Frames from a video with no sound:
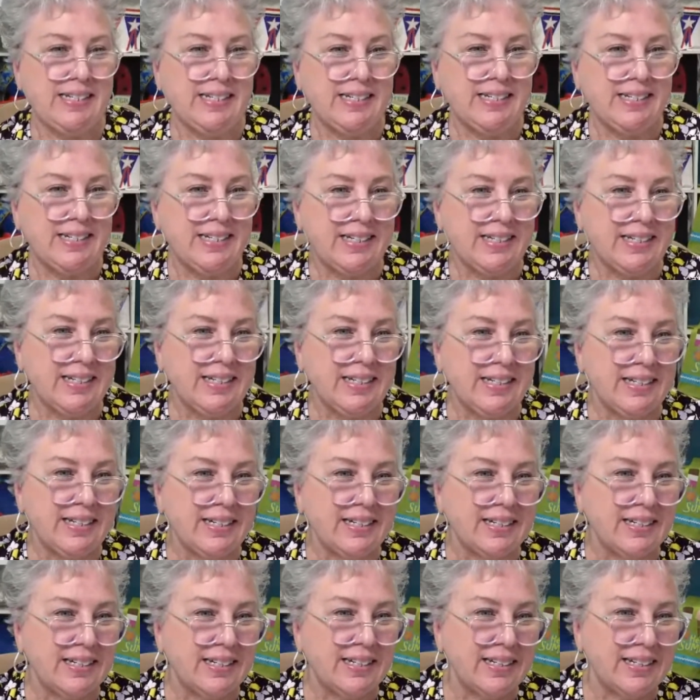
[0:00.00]

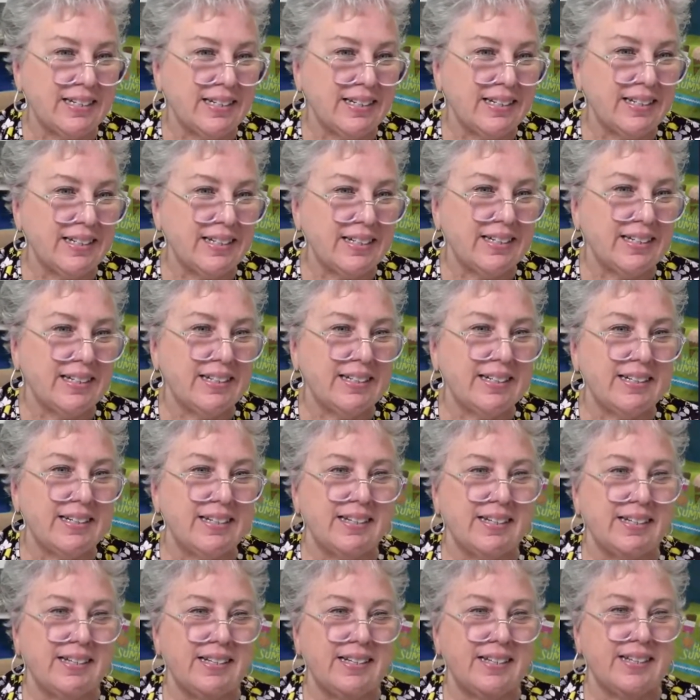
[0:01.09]

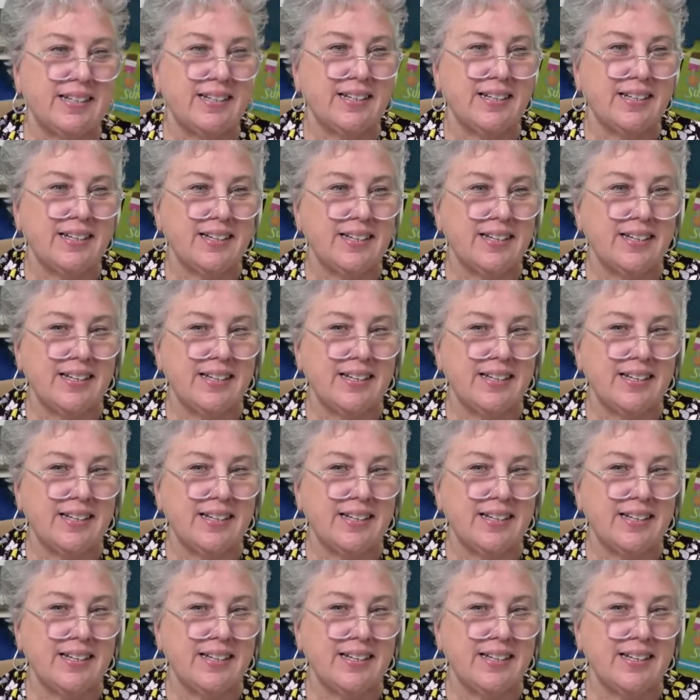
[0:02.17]
No one is speaking in this clip.